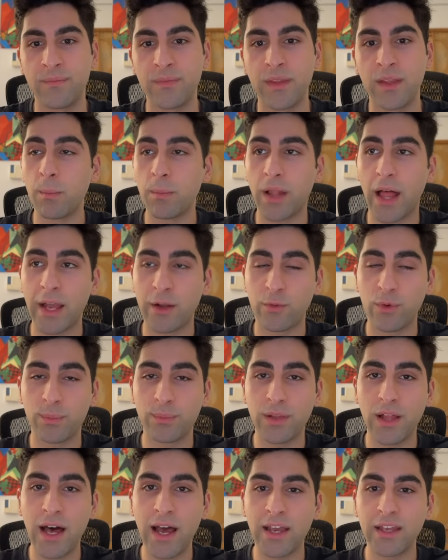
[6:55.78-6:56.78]
Black
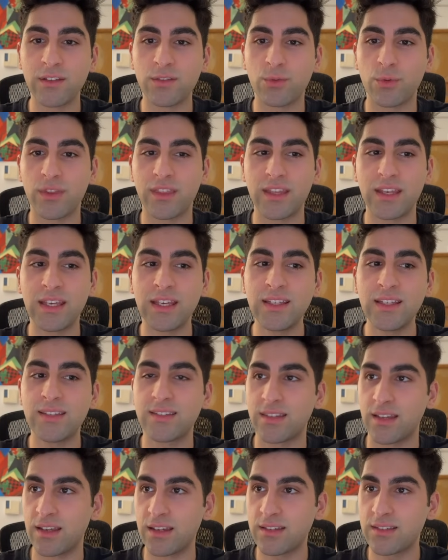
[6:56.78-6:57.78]
replies with
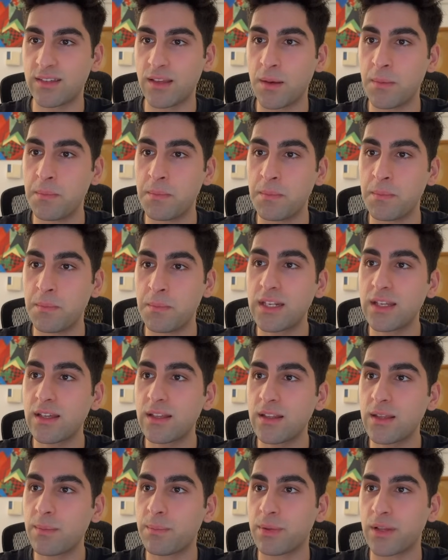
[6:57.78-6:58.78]
e6,
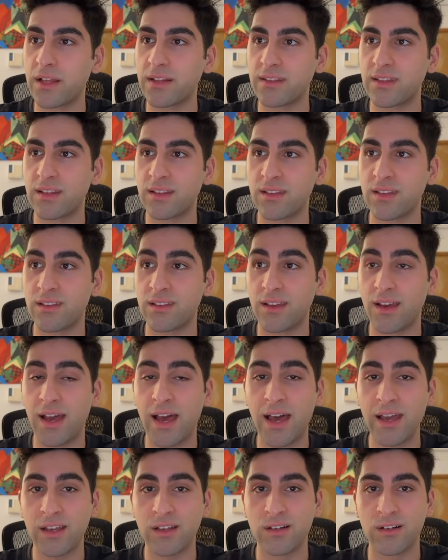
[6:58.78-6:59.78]
immediately blunting the
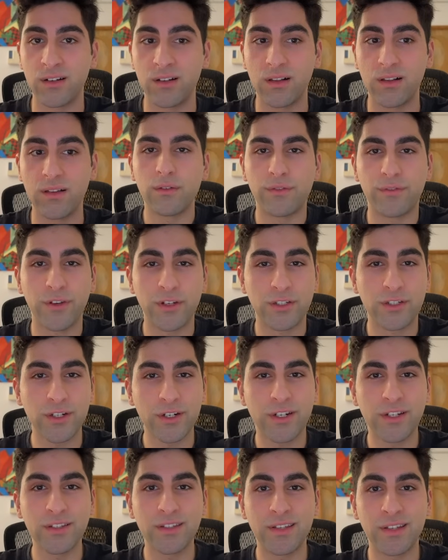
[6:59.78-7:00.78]
diagonal. Fischer
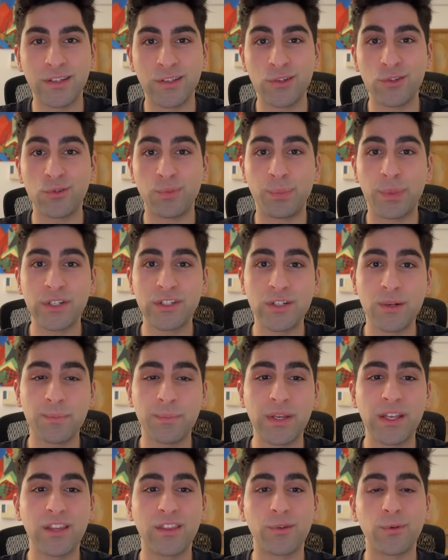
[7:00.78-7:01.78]
continues bishop
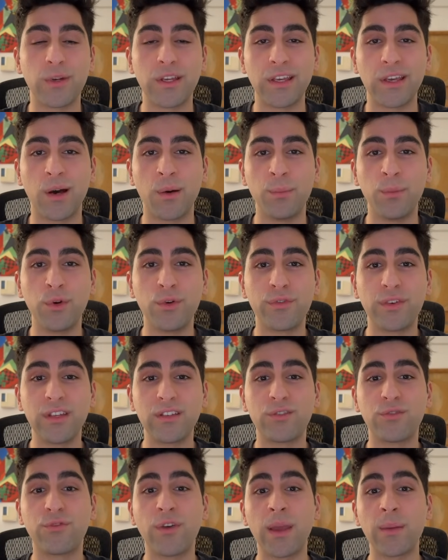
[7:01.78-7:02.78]
b3, a move
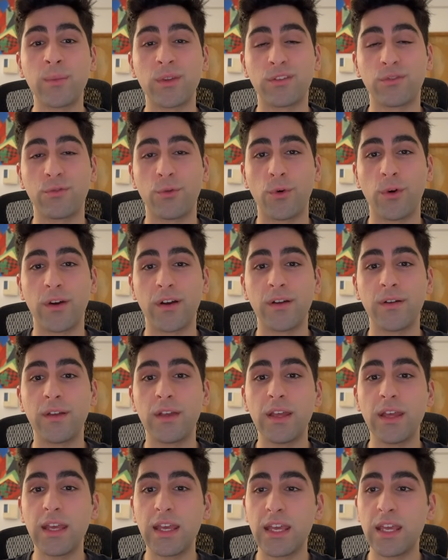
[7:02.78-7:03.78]
he's famous for.
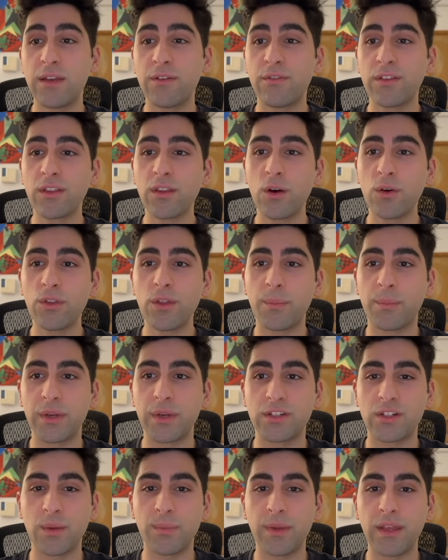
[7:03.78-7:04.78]
Even though the
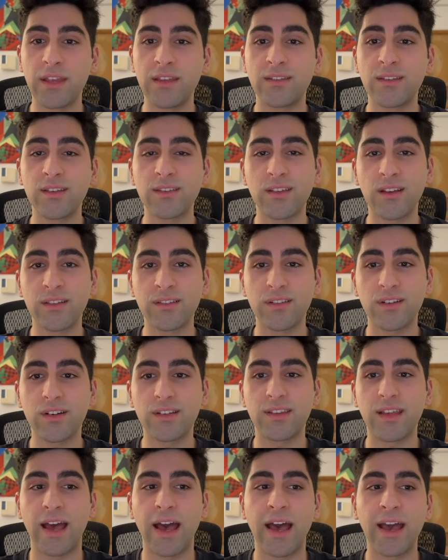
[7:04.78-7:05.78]
bishop isn't under
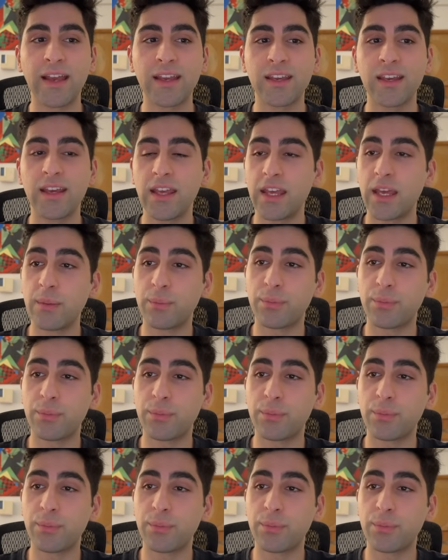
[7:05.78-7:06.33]
attack, it